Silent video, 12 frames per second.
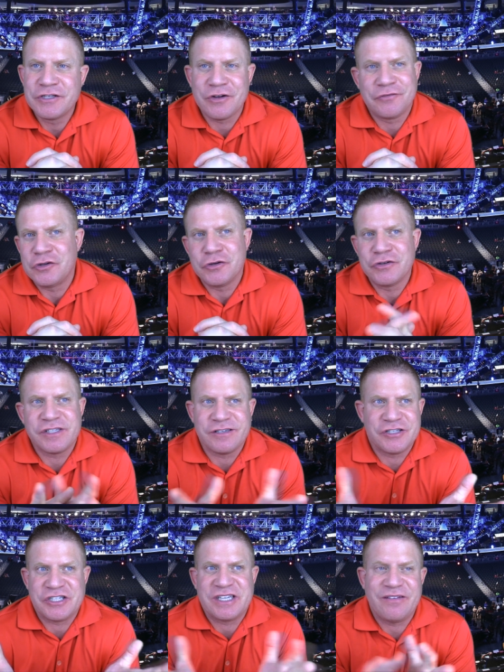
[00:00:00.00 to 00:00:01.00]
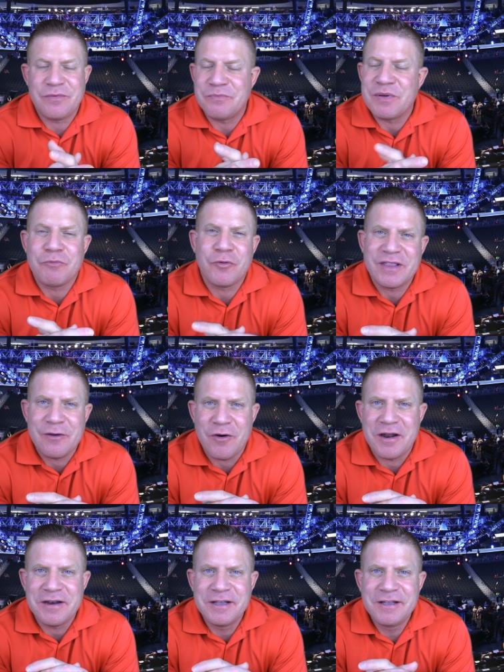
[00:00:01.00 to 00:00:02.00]
So if you lose, you're just giving people what they
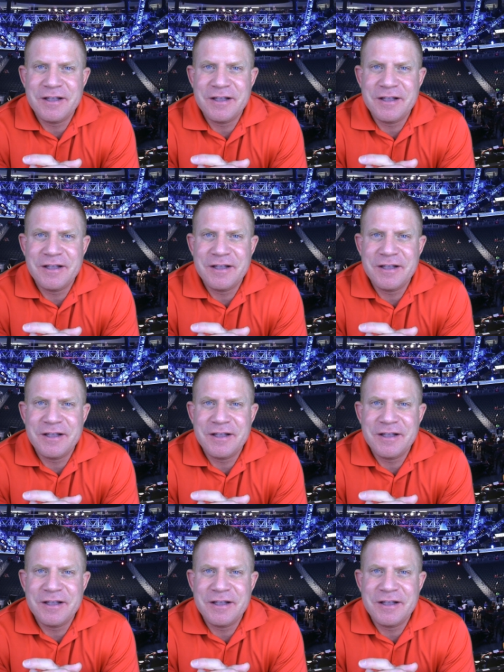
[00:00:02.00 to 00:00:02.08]
want